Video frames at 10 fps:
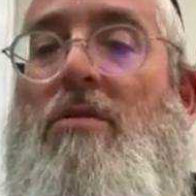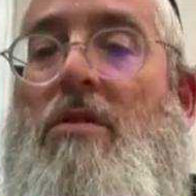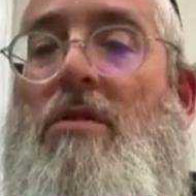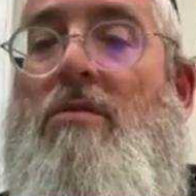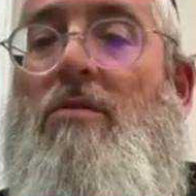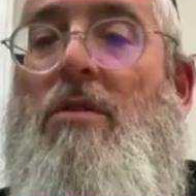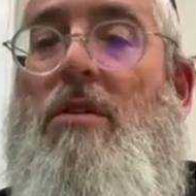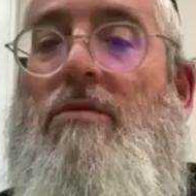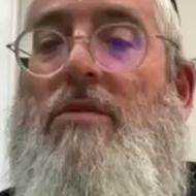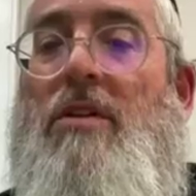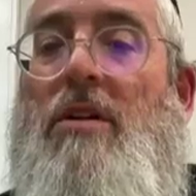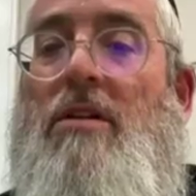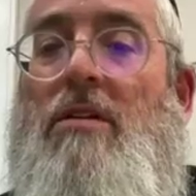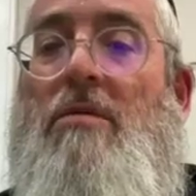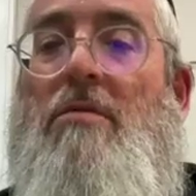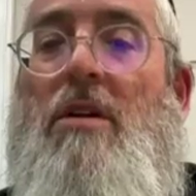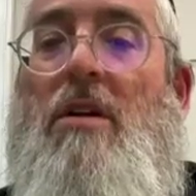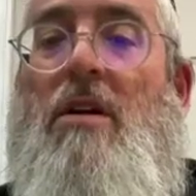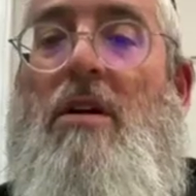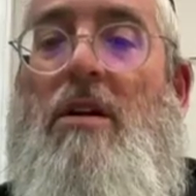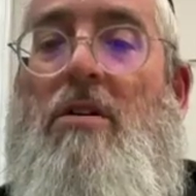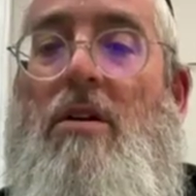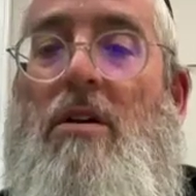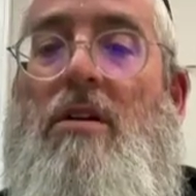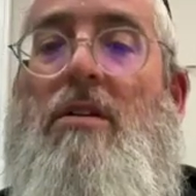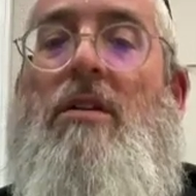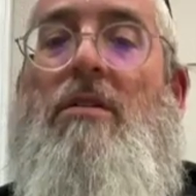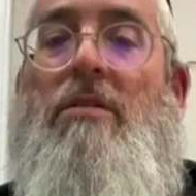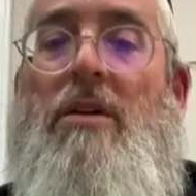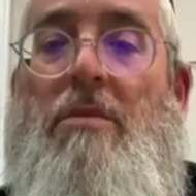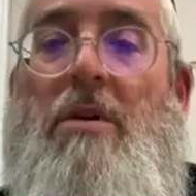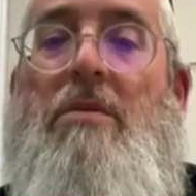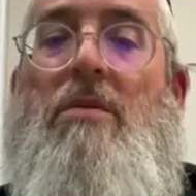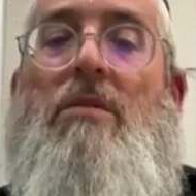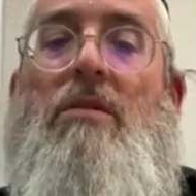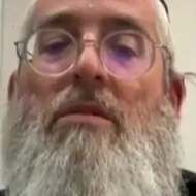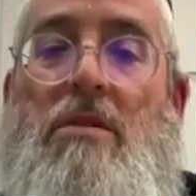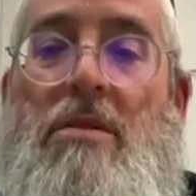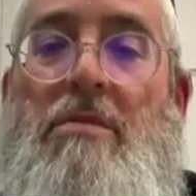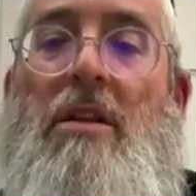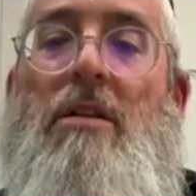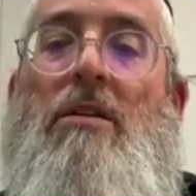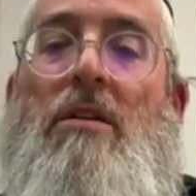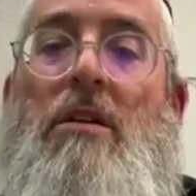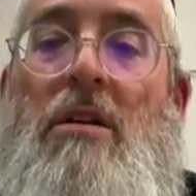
You can roll it, the lick time, and cut it in order to smell it.